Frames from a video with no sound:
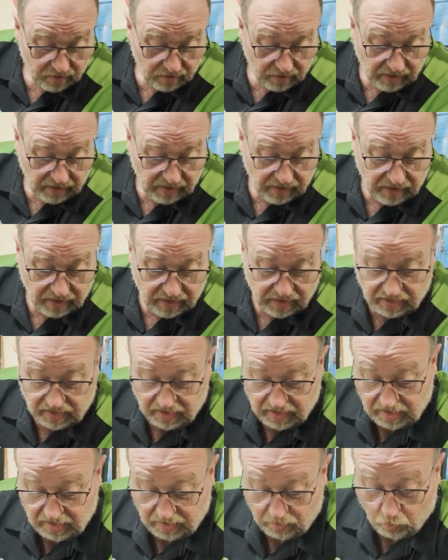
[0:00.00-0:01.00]
and
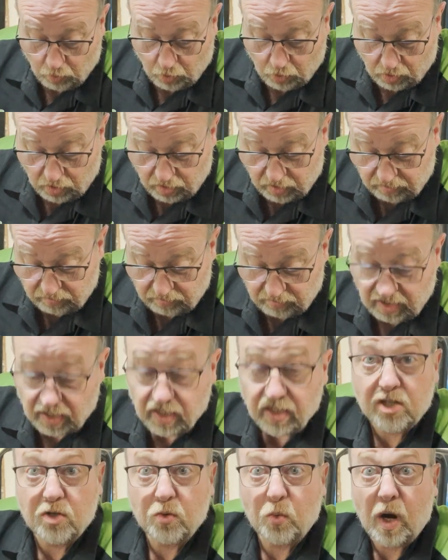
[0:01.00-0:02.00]
then I can work on
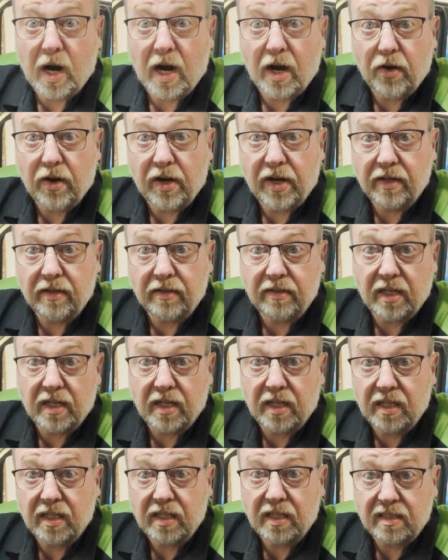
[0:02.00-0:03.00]
getting this wiring
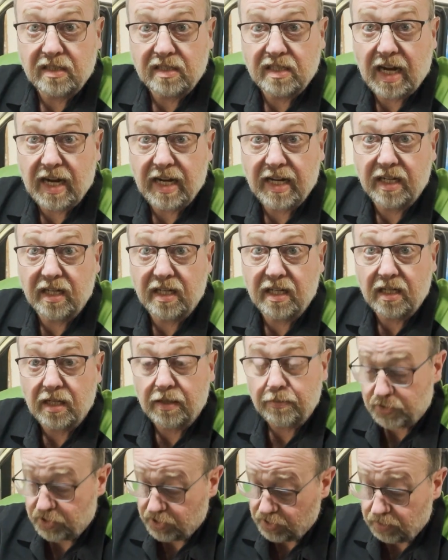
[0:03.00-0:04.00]
done and tidied
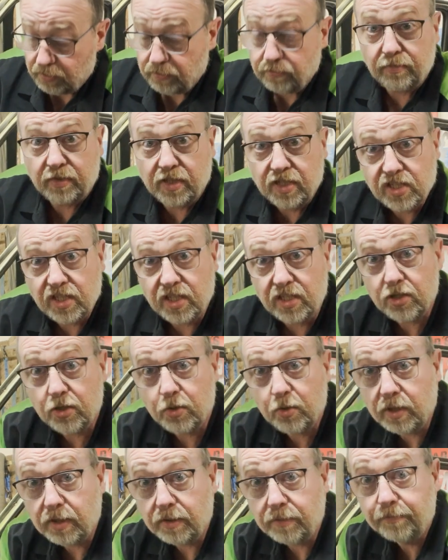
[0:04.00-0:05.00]
up. So let's get
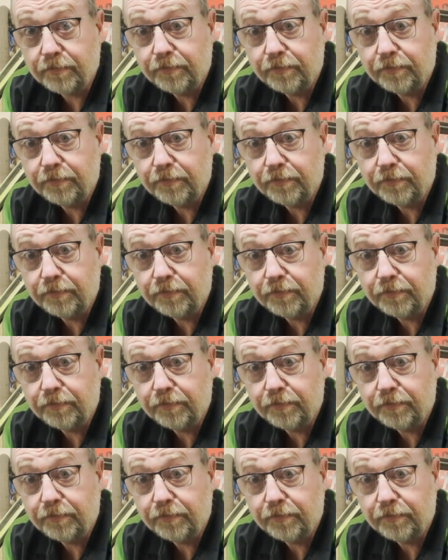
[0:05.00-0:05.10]
to it.